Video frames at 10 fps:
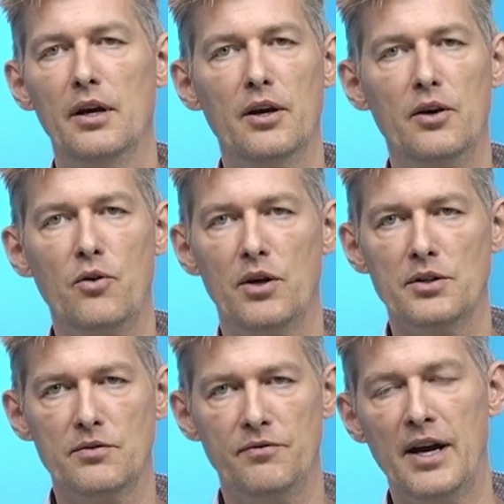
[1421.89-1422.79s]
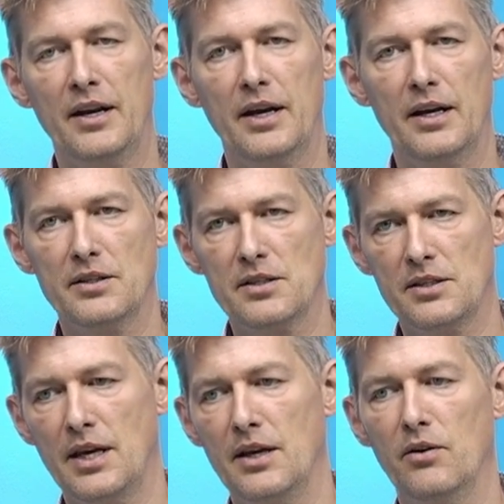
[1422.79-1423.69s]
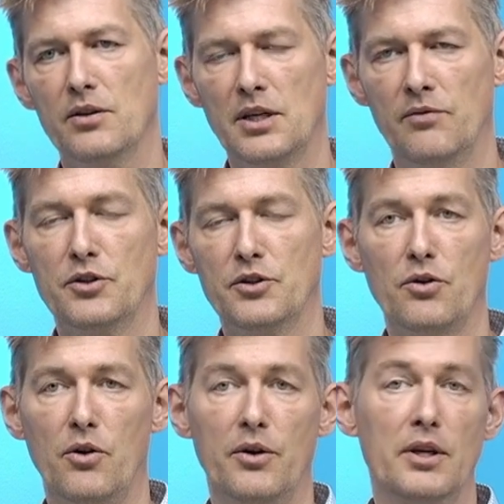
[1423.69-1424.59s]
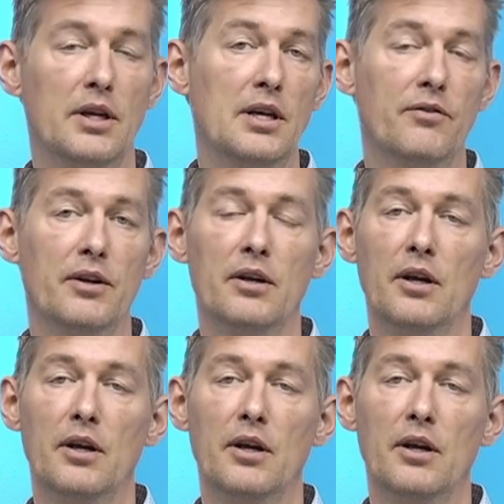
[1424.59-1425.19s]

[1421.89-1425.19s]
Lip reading: across finance, sales, inventory, even